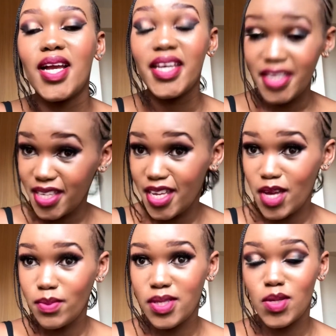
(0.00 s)
In here
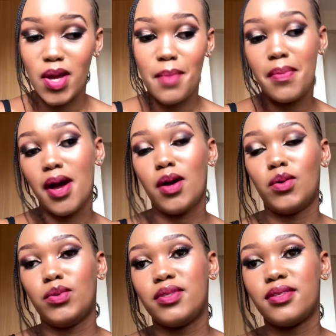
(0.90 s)
we talk
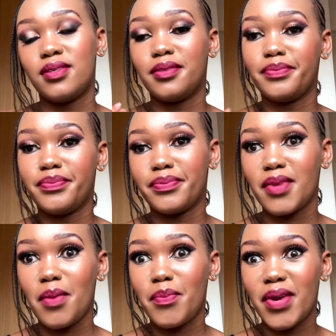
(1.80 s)
about
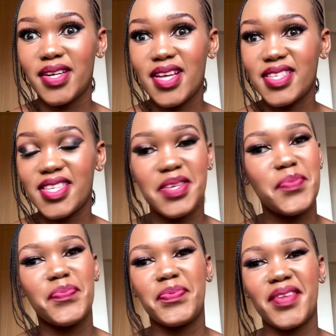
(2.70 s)
pregnancy,
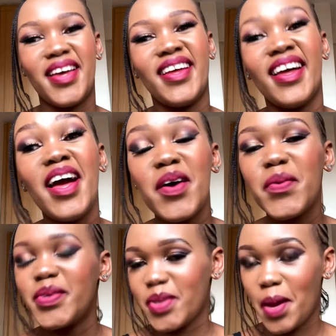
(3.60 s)
we
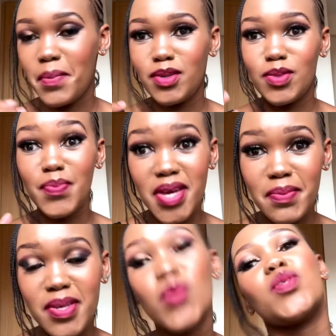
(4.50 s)
talk about
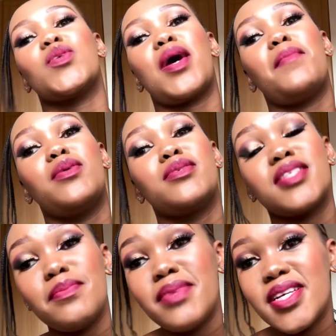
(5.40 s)
babies, we talk about
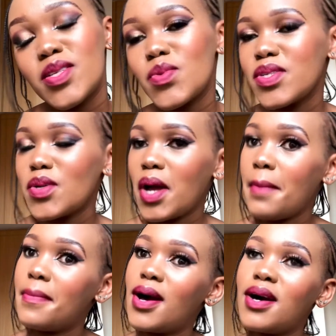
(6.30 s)
siblings, we talk
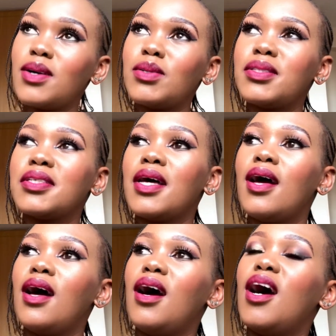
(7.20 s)
about
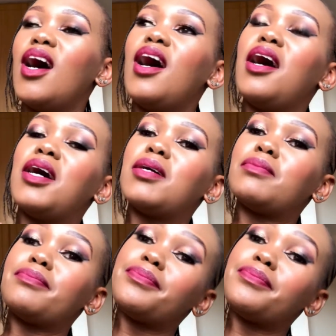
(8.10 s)
the